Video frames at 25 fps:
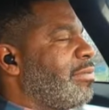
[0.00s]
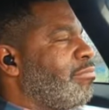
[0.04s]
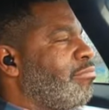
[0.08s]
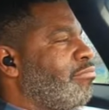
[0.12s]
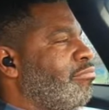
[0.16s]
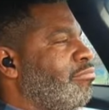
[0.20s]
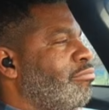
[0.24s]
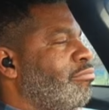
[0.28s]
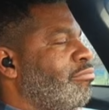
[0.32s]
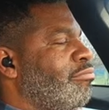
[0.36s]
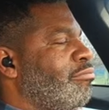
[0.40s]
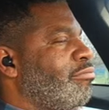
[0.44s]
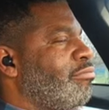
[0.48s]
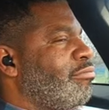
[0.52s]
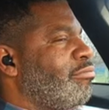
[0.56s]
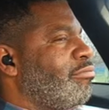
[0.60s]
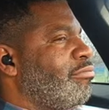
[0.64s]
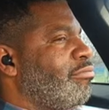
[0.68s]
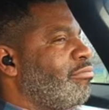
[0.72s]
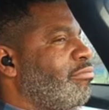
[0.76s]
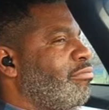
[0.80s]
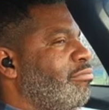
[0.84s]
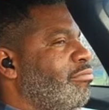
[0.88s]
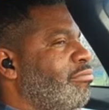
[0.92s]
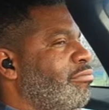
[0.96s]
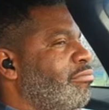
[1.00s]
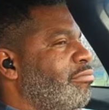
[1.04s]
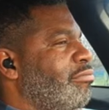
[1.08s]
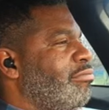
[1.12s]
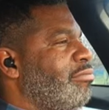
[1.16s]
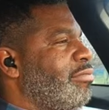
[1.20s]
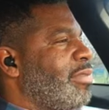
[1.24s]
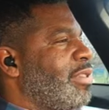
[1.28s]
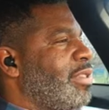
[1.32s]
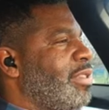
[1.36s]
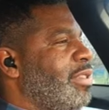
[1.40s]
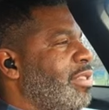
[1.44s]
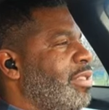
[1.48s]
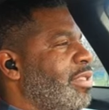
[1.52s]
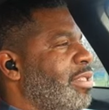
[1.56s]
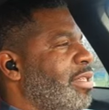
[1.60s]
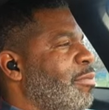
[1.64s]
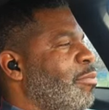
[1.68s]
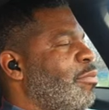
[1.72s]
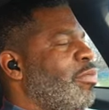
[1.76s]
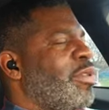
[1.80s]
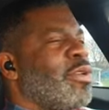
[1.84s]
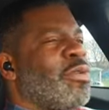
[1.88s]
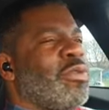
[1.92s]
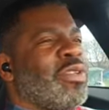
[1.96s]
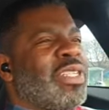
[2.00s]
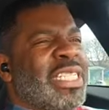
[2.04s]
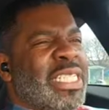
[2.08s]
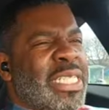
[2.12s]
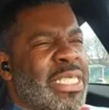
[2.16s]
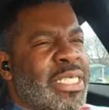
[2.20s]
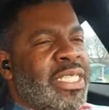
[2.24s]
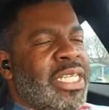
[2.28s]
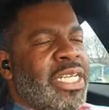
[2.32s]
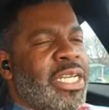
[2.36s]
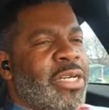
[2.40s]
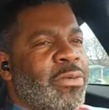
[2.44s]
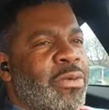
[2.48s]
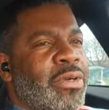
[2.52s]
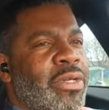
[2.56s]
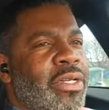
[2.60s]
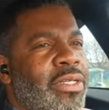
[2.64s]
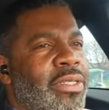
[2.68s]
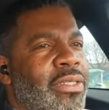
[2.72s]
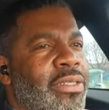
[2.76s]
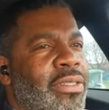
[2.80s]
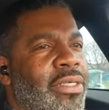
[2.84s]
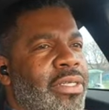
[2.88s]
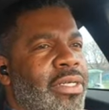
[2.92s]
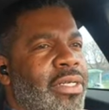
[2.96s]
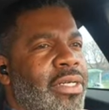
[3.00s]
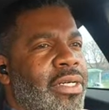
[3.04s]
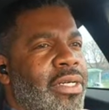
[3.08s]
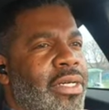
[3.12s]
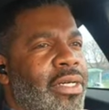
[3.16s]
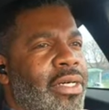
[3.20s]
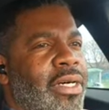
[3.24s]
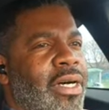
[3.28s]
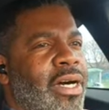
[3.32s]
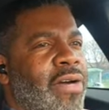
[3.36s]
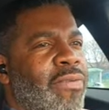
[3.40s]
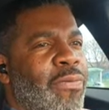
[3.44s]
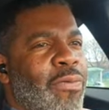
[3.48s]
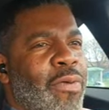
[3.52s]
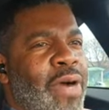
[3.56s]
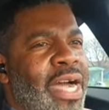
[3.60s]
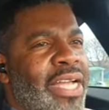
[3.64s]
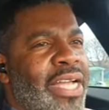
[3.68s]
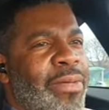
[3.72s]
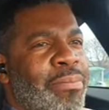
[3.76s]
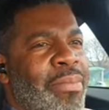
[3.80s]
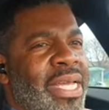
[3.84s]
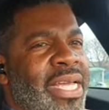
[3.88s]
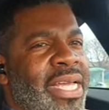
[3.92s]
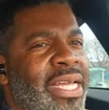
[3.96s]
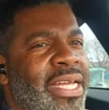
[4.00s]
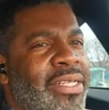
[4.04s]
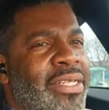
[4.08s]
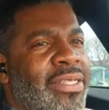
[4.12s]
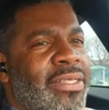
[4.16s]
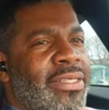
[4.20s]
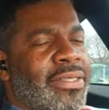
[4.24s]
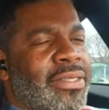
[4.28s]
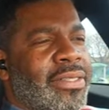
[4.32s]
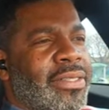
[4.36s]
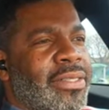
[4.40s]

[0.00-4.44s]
hmm the, the sequel of White Men